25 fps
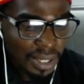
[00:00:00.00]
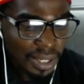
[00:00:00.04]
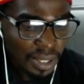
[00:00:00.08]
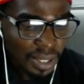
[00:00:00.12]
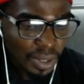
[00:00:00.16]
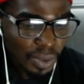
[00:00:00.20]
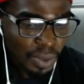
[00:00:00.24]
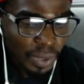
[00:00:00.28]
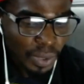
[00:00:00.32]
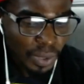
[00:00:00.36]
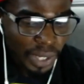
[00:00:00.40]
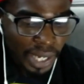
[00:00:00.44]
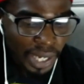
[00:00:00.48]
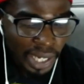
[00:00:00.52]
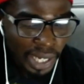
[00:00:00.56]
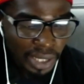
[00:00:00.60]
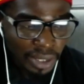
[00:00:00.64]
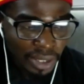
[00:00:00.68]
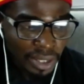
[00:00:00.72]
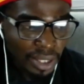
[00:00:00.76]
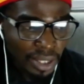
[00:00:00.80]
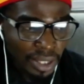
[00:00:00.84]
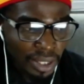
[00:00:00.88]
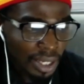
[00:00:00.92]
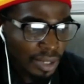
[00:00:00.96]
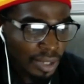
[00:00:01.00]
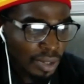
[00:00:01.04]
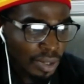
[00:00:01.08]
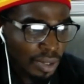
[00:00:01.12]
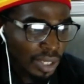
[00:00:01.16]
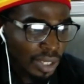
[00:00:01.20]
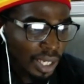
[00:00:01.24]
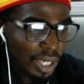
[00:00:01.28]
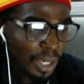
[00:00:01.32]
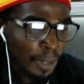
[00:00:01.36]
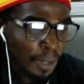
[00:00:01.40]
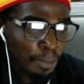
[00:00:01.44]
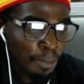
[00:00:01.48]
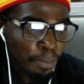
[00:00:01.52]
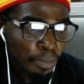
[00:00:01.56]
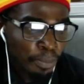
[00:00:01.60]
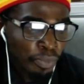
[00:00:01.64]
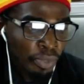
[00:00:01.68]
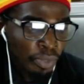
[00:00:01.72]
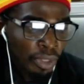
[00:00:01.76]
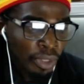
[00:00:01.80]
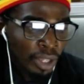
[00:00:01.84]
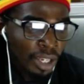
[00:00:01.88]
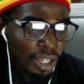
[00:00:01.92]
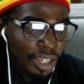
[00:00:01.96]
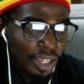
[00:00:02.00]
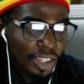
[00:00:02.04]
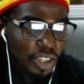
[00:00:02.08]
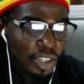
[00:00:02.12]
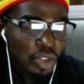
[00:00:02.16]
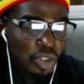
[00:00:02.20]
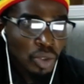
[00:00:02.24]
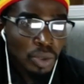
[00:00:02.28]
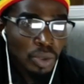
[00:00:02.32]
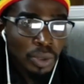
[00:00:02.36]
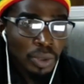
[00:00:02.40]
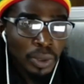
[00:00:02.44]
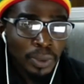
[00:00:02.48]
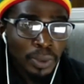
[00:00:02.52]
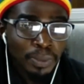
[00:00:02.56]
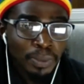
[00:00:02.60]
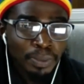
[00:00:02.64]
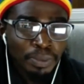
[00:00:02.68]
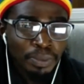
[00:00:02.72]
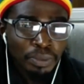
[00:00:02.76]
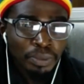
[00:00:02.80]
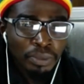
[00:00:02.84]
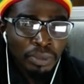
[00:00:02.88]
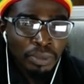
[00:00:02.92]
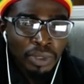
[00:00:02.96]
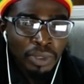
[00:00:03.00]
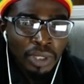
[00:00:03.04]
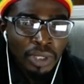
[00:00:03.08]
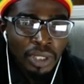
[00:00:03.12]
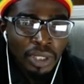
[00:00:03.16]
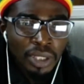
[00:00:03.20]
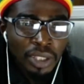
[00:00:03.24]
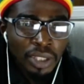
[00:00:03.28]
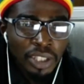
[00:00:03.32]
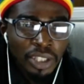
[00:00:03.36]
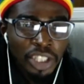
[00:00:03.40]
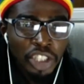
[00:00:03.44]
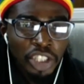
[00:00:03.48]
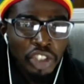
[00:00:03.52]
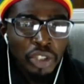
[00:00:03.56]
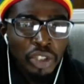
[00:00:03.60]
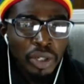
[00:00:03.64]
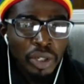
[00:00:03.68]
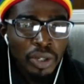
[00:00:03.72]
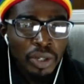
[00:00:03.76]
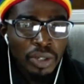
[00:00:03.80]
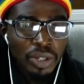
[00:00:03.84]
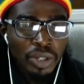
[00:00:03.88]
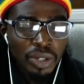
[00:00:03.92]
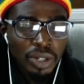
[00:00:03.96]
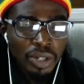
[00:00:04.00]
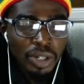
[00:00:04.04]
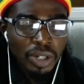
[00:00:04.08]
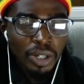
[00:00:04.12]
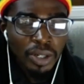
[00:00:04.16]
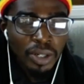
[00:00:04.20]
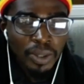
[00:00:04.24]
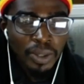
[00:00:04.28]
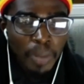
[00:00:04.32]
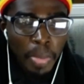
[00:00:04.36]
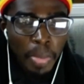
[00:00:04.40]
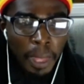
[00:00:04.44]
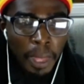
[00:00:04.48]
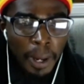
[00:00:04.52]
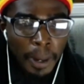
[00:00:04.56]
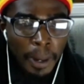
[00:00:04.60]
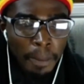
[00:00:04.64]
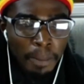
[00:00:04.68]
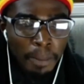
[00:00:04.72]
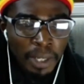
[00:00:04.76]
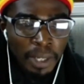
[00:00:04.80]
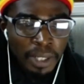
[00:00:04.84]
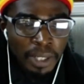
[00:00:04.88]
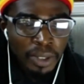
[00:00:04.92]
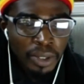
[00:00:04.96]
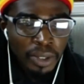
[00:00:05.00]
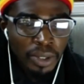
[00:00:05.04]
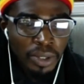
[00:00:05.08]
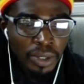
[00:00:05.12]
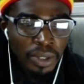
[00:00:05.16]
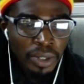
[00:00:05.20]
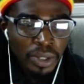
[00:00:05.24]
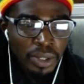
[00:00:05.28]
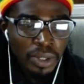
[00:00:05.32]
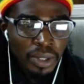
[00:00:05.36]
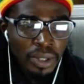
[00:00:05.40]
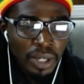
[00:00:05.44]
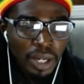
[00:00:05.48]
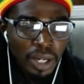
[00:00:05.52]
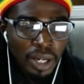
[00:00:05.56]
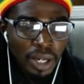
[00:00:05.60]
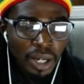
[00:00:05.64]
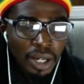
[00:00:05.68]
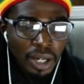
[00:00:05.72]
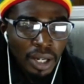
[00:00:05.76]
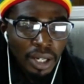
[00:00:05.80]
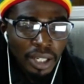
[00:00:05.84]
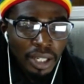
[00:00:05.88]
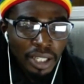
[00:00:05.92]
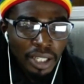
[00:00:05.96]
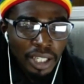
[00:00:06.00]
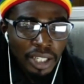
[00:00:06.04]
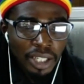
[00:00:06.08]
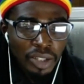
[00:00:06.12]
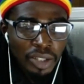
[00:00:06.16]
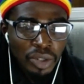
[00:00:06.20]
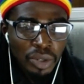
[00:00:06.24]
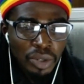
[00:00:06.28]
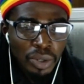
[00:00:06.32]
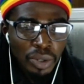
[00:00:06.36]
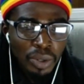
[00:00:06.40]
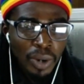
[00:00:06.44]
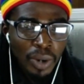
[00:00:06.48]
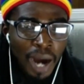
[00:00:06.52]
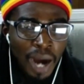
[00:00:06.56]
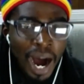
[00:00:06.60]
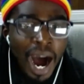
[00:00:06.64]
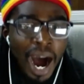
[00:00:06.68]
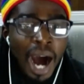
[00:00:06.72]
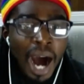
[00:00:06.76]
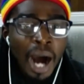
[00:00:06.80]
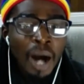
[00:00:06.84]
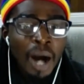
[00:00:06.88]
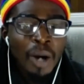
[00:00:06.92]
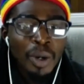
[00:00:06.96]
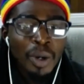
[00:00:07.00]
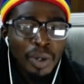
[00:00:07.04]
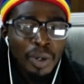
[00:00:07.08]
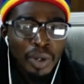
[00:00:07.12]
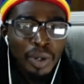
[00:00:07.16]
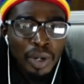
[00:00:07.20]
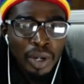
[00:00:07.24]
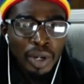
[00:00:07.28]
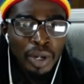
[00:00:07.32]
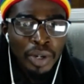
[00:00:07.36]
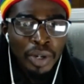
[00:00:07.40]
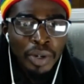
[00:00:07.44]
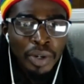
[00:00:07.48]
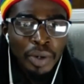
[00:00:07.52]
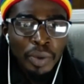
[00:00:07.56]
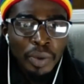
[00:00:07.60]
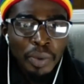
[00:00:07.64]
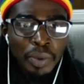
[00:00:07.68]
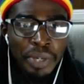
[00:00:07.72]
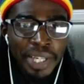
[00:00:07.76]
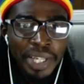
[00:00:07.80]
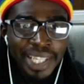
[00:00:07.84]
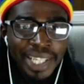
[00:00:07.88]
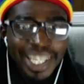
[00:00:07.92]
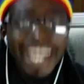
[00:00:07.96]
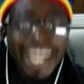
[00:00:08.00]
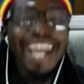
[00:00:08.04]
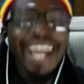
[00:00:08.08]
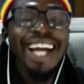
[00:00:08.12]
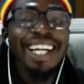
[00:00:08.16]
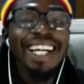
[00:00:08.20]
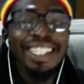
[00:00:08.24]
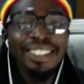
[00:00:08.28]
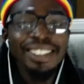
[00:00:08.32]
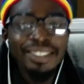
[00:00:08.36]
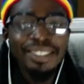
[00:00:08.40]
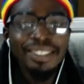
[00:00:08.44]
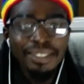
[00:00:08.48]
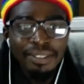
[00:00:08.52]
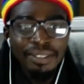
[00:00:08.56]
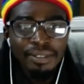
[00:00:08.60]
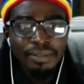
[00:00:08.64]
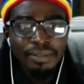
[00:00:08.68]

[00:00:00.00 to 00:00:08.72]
we had this class today is to teach us or let us into how we can